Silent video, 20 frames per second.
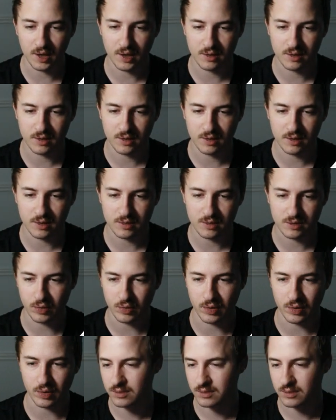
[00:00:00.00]
So yeah,
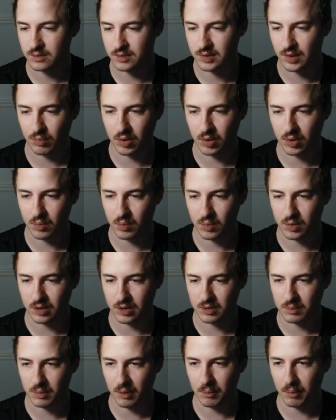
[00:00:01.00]
same thing we talked
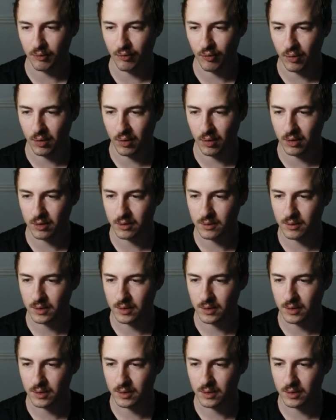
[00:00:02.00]
about before.